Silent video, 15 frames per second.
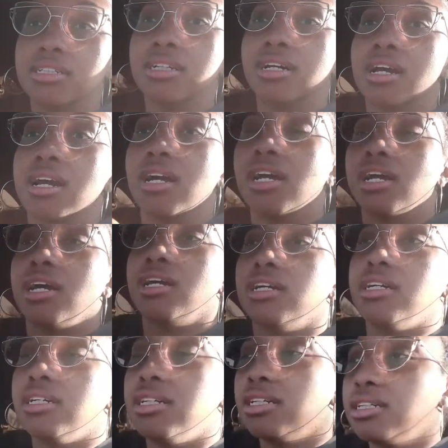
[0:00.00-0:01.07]
turn right onto
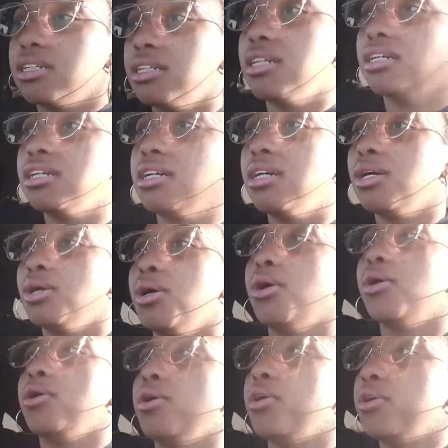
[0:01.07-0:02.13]
Colorado
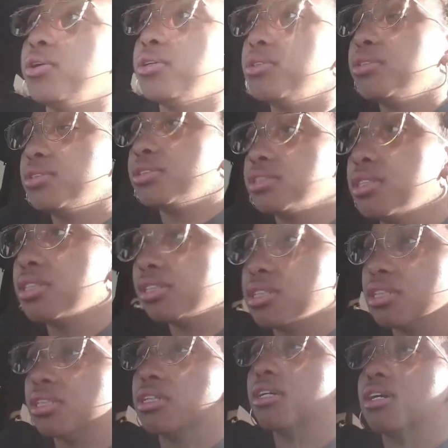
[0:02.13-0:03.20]
115 North. All